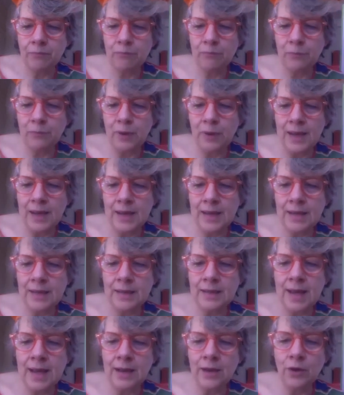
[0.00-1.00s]

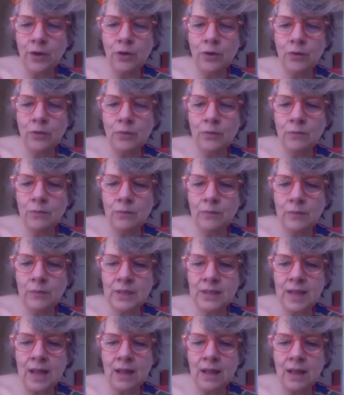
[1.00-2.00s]
Brian, hello.
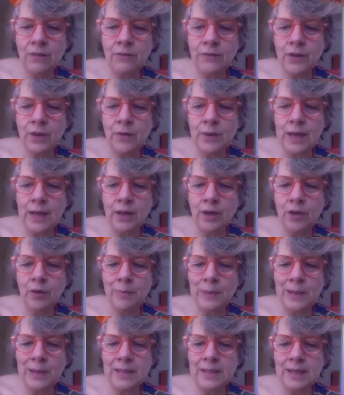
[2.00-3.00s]
Salvo, hello.
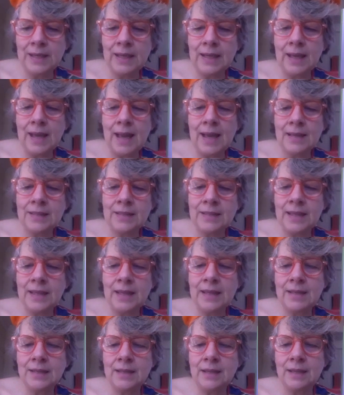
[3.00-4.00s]
Pindi,
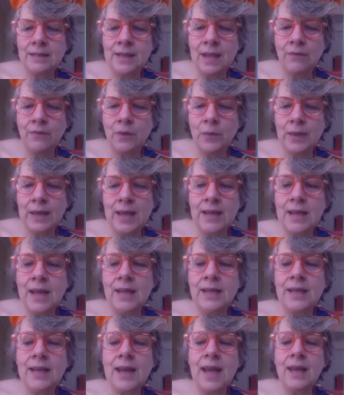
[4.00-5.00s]
Andy, Salvo again.
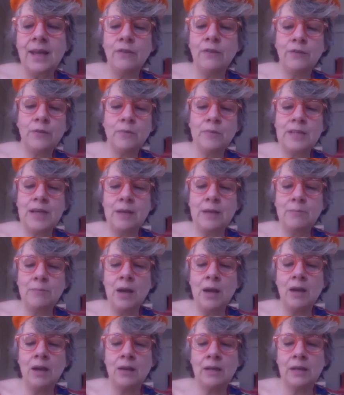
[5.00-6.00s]
Aneta from
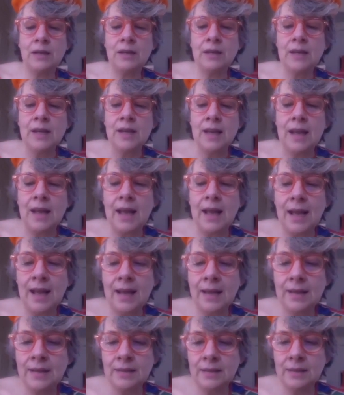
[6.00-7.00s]
Denmark.
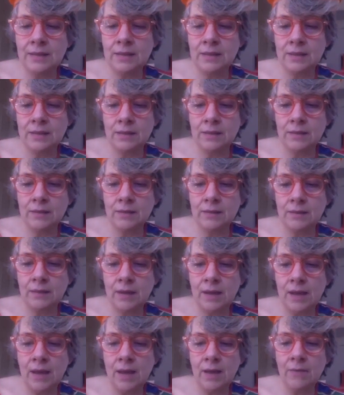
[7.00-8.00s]
And
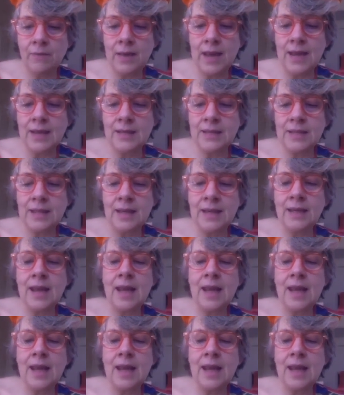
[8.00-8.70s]
Eddie,